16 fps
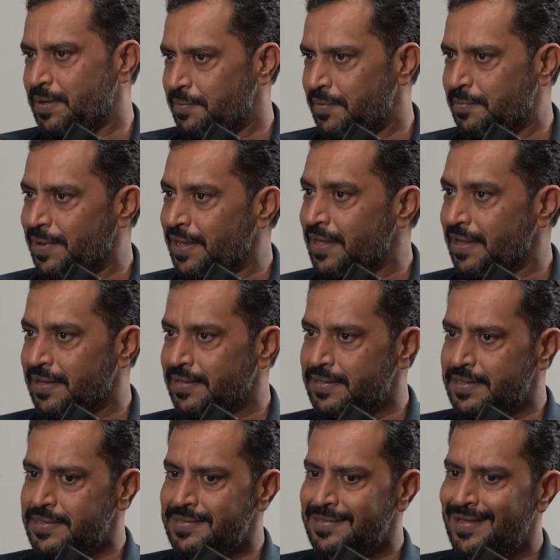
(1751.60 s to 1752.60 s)
people are making in
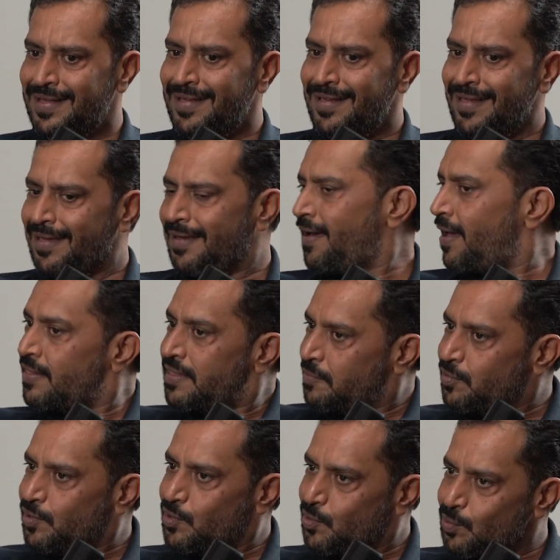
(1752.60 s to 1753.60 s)
this, and they
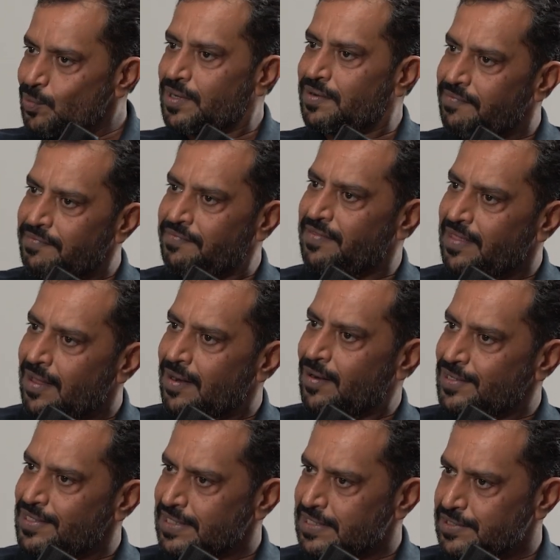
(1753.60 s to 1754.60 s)
wouldn't do it if they are
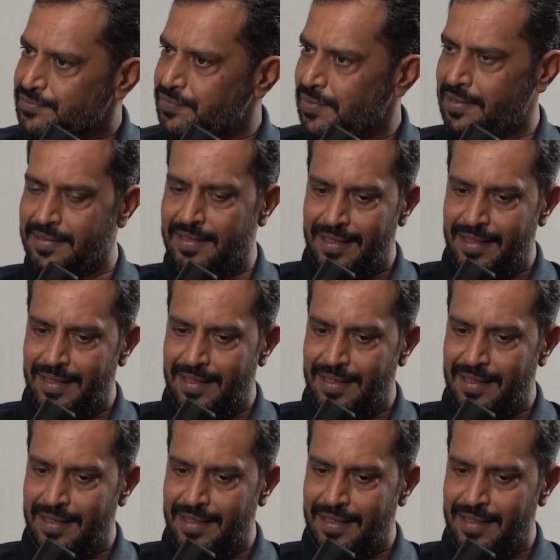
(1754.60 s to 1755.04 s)
not successful, and